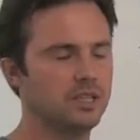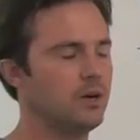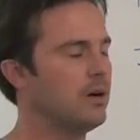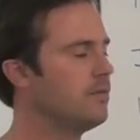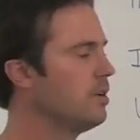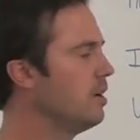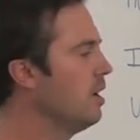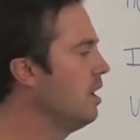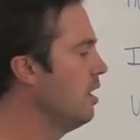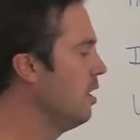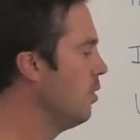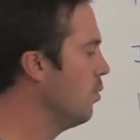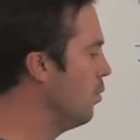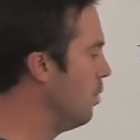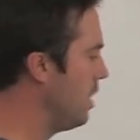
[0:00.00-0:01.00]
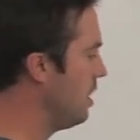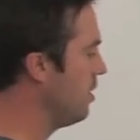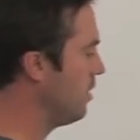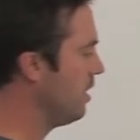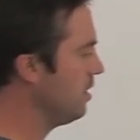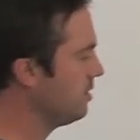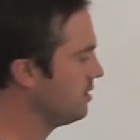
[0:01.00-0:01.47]
However, when
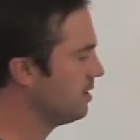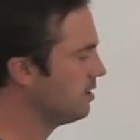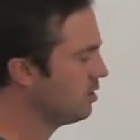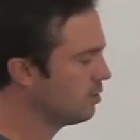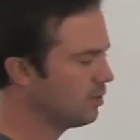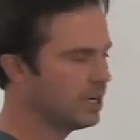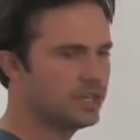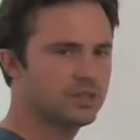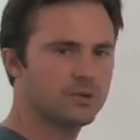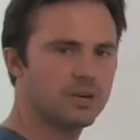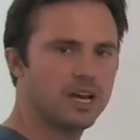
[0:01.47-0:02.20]
you're in a situation